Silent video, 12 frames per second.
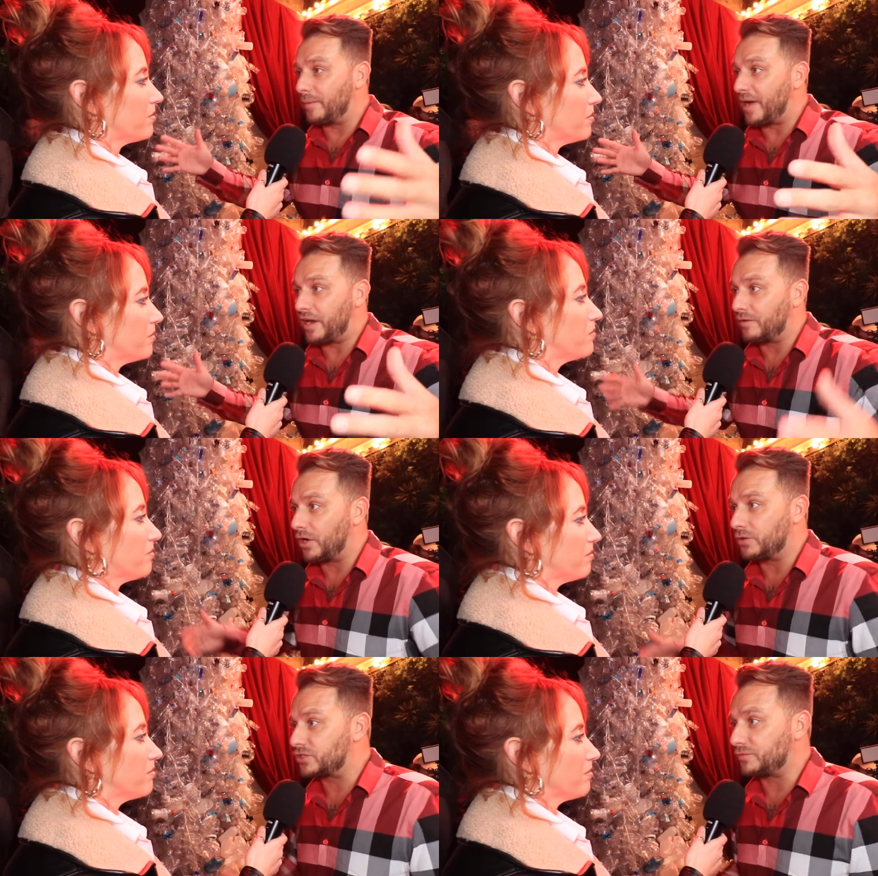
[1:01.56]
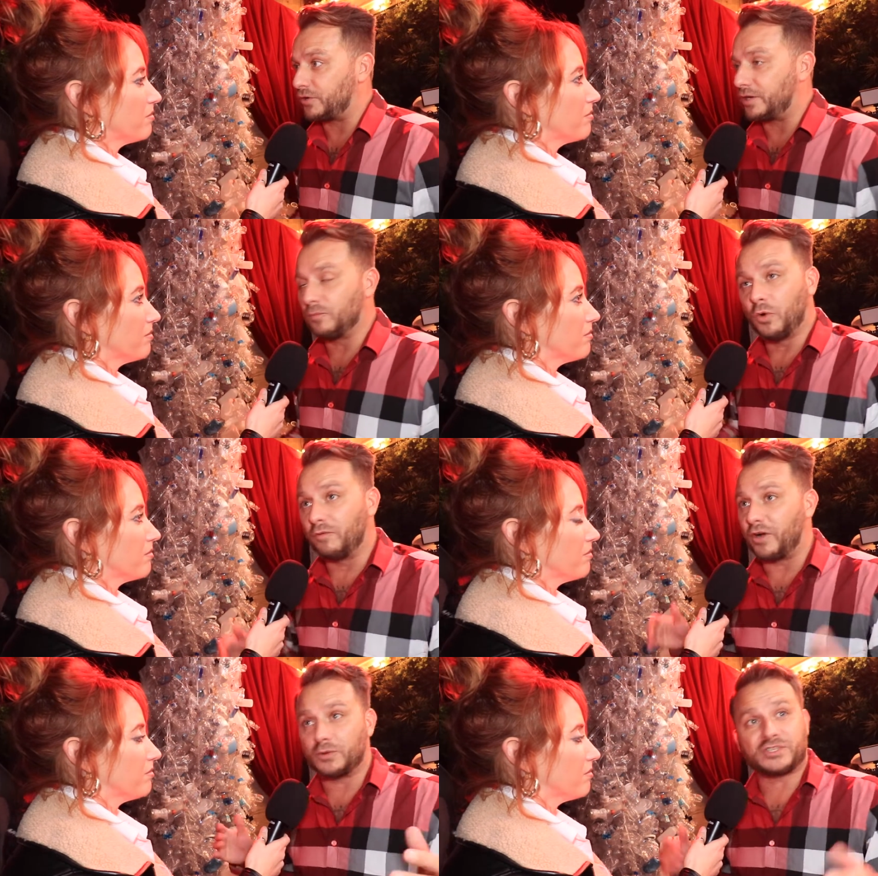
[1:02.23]
Speaker 1: amount of votes. I think
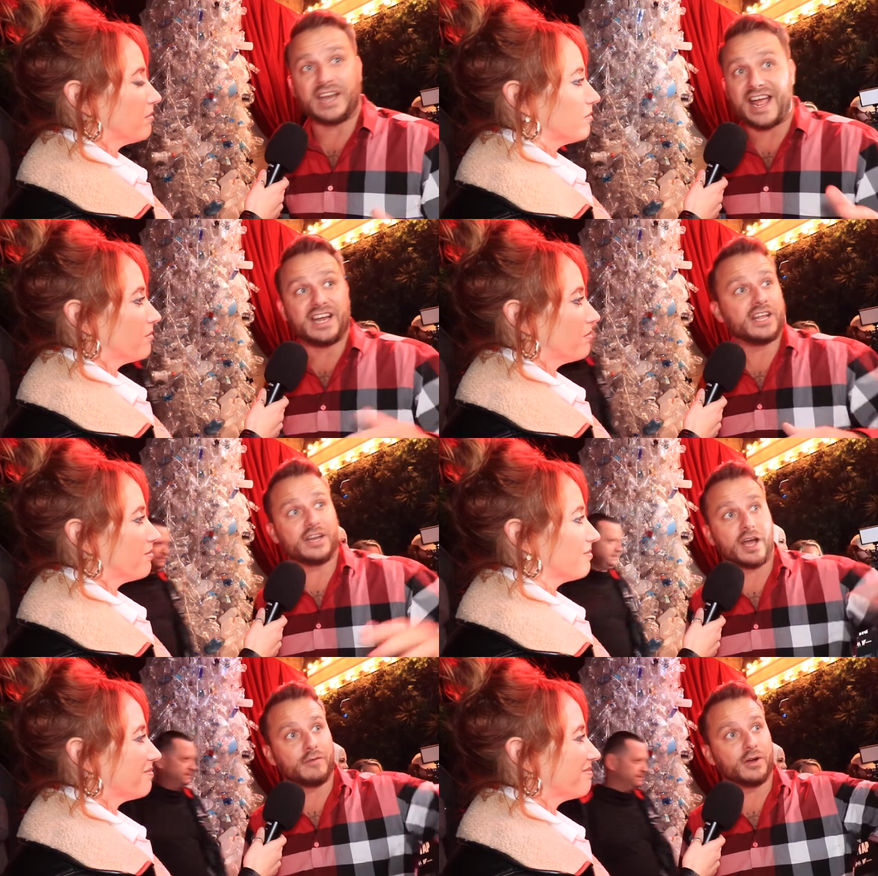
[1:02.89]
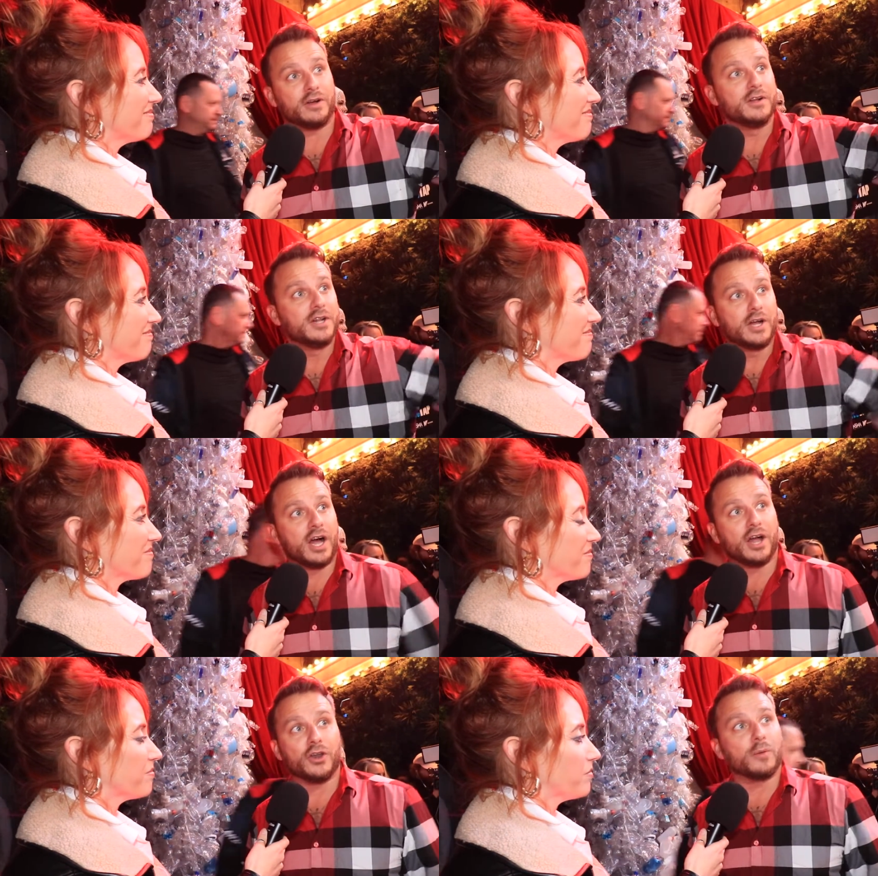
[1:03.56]
more votes than any of the other
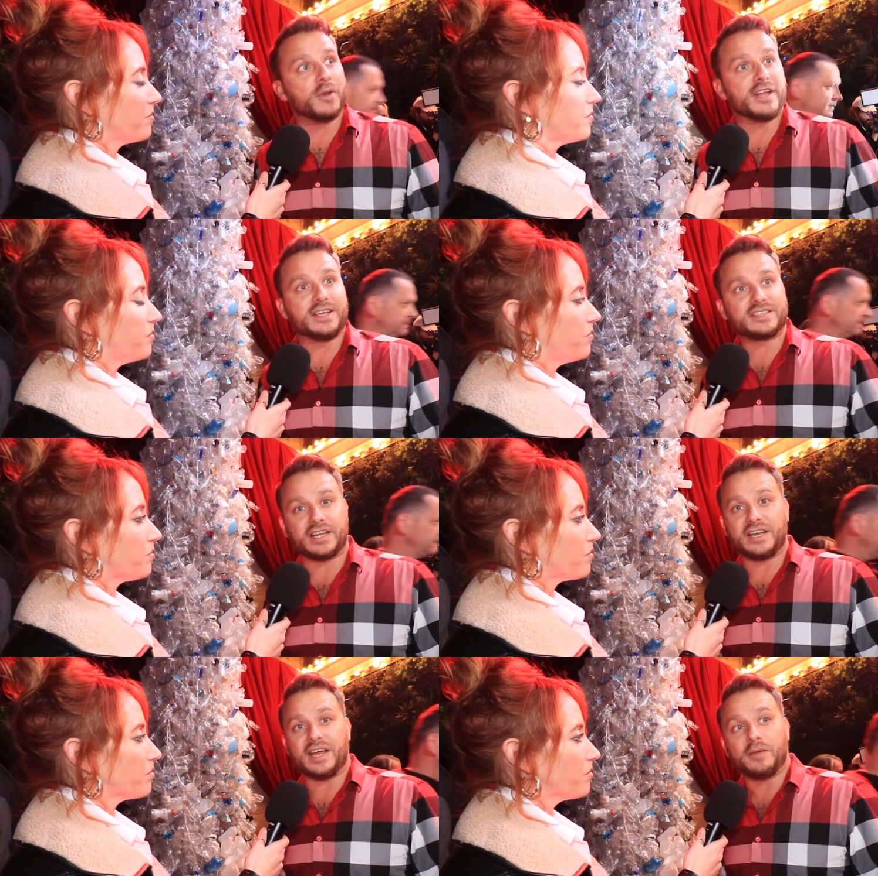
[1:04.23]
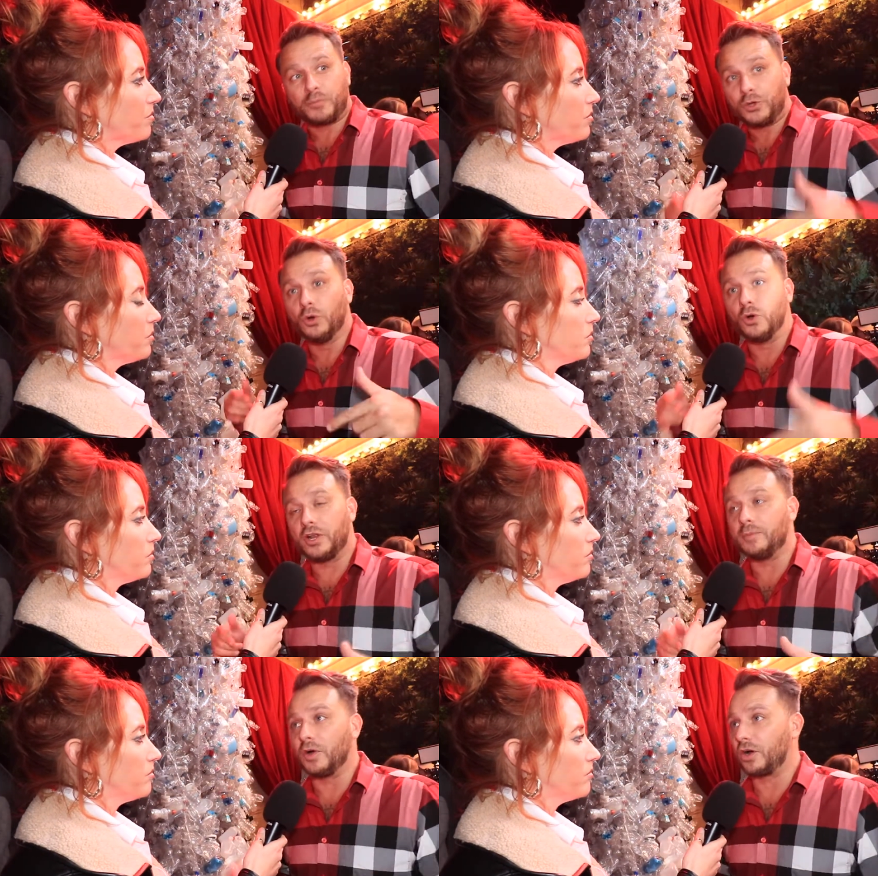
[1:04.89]
uh, nominees in there,
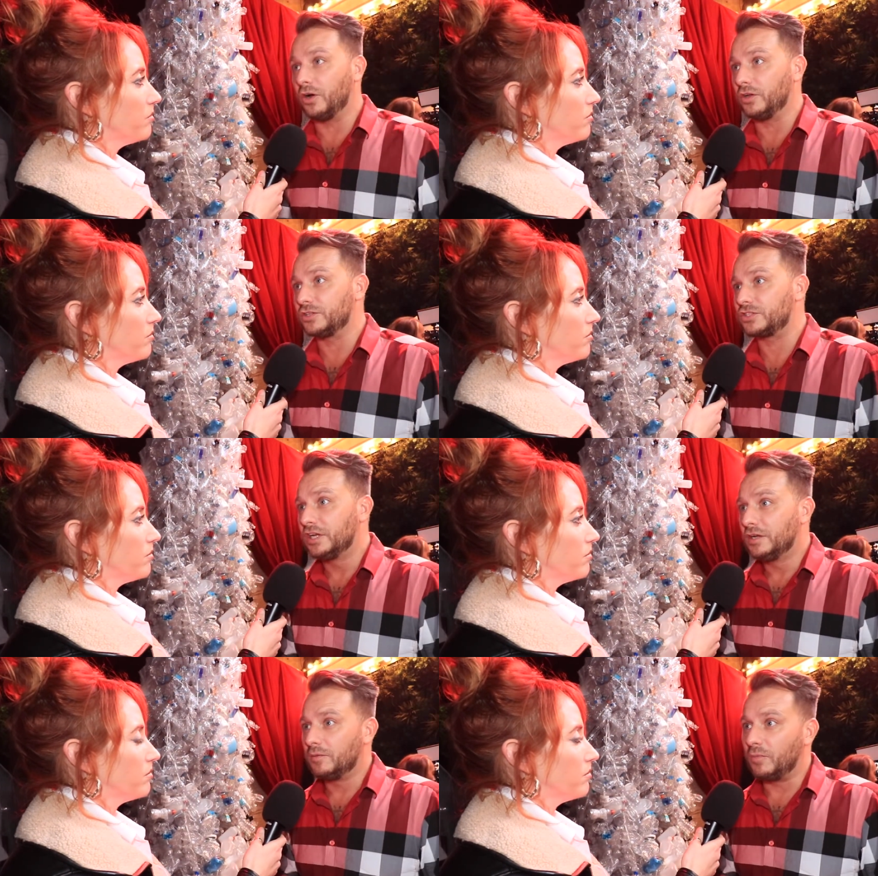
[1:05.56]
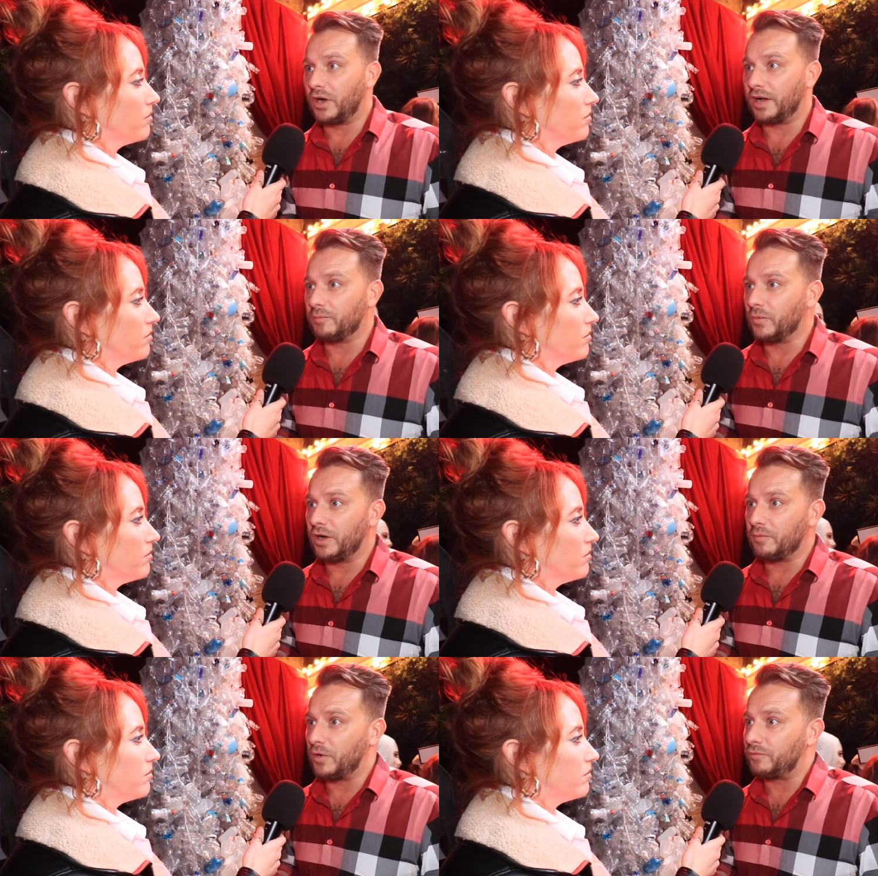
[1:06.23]
purely because my
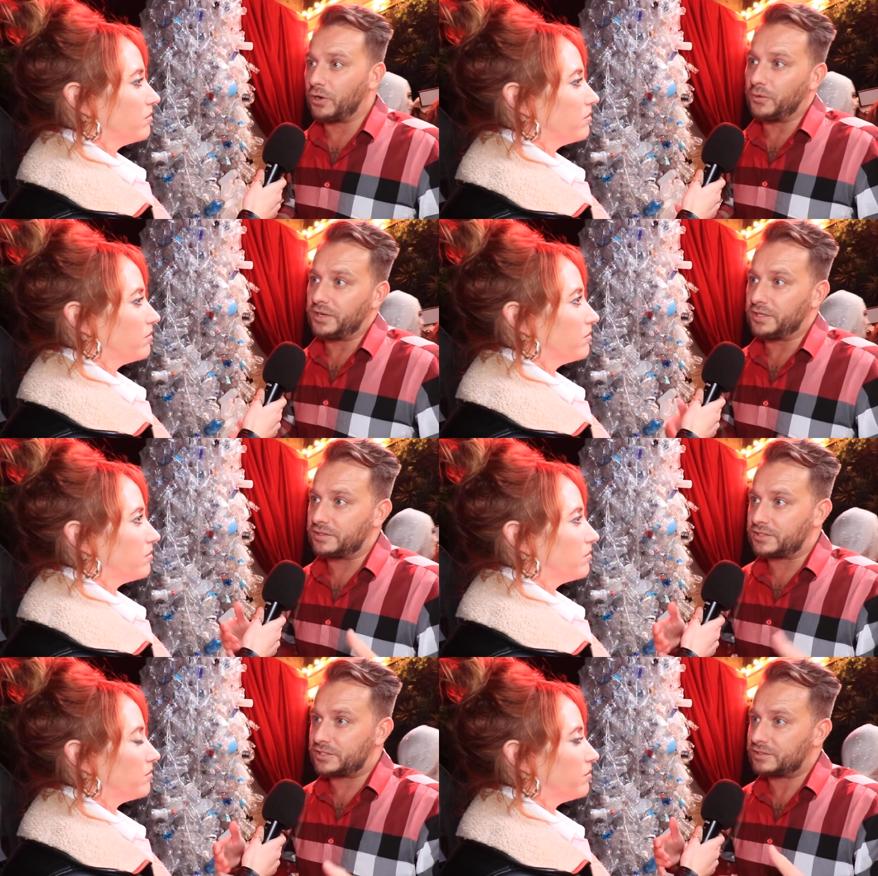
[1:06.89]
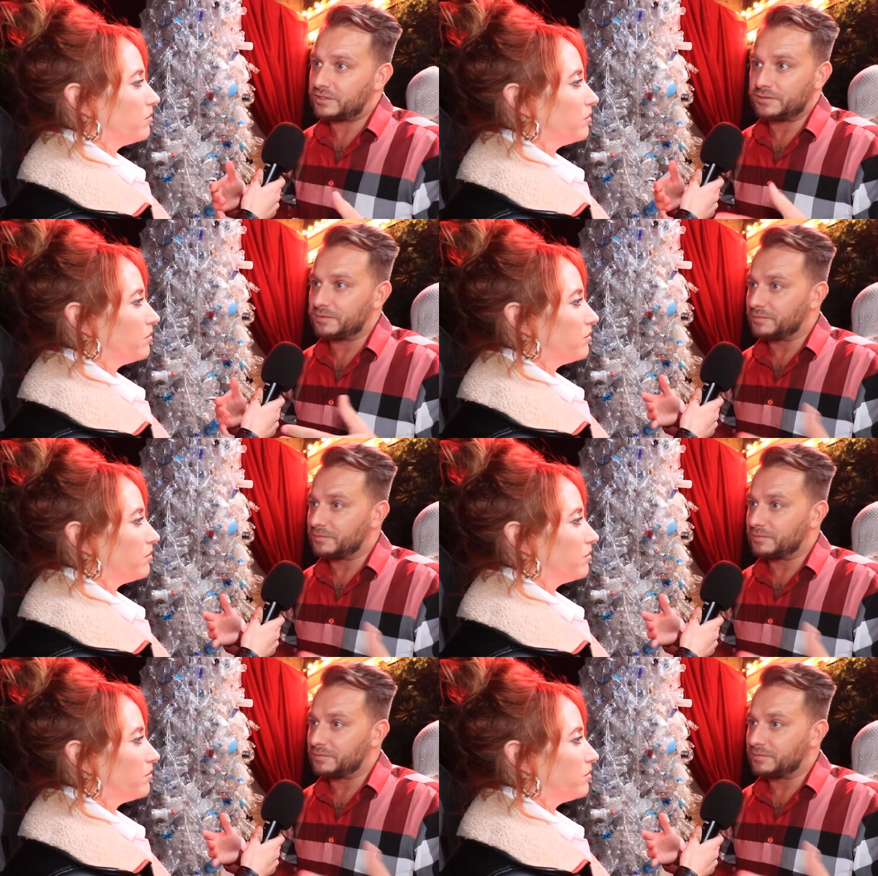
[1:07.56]
my, my following's,